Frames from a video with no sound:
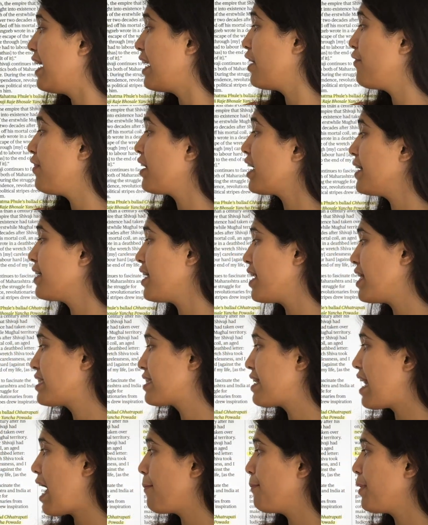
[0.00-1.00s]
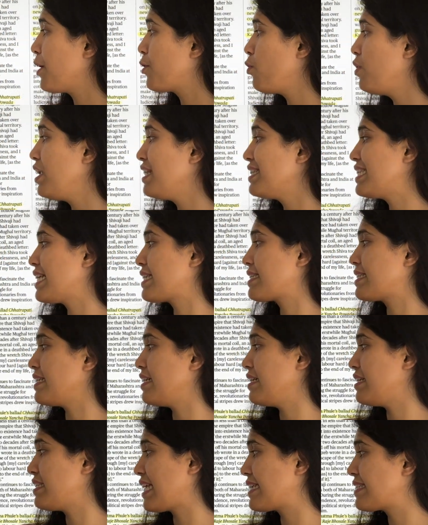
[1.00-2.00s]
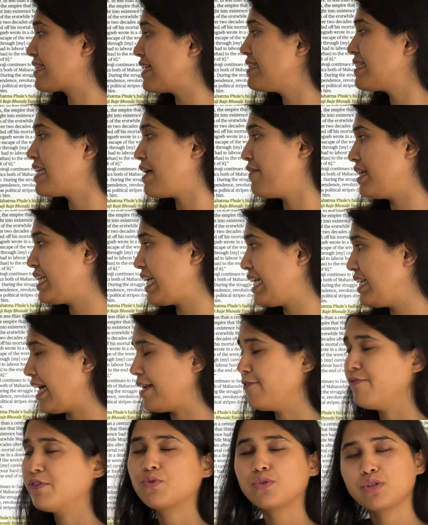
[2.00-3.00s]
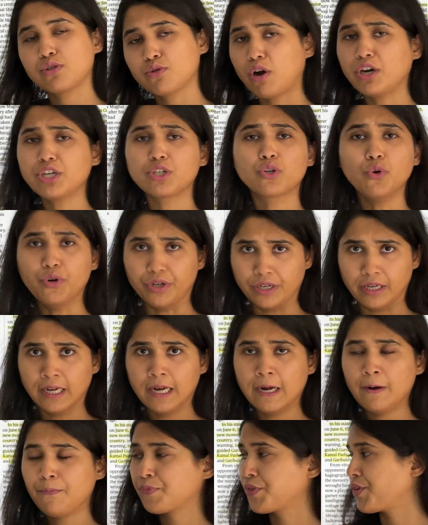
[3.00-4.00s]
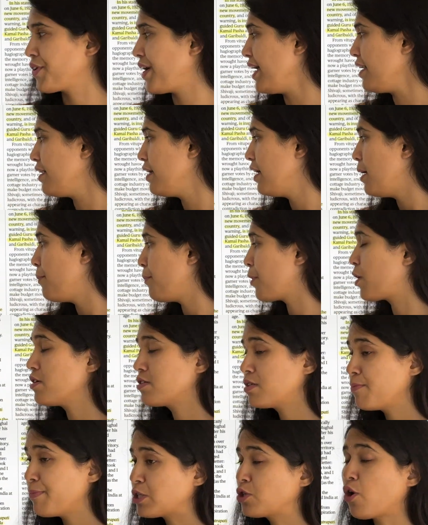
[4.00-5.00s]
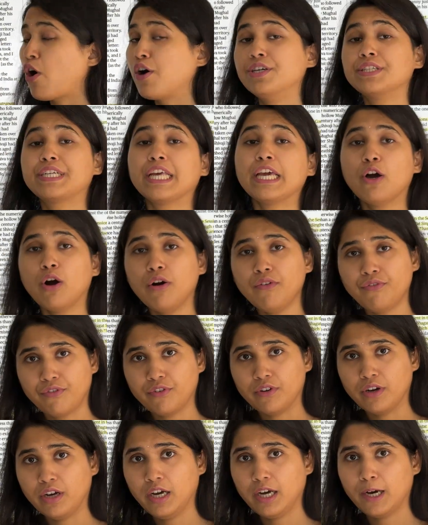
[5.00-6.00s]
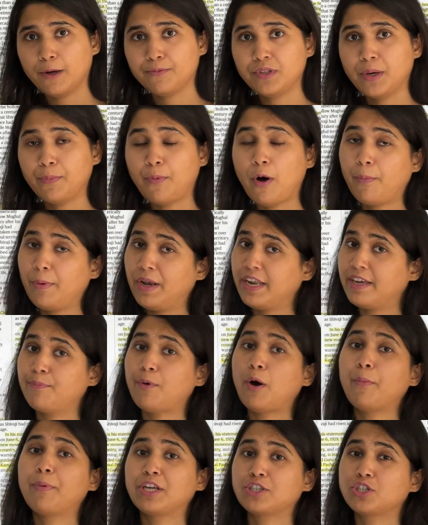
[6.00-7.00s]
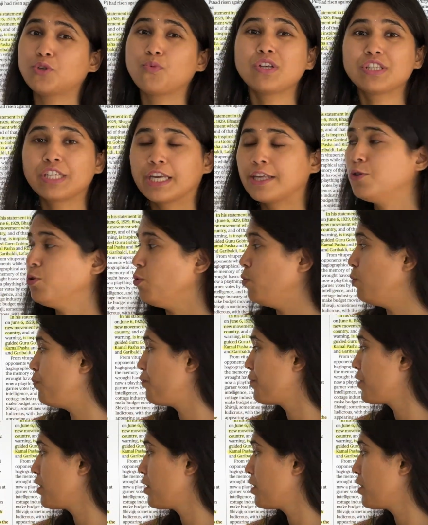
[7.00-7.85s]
living under Islamic rule in 1679, which was not good, right? Because the majority of the population was Hindu.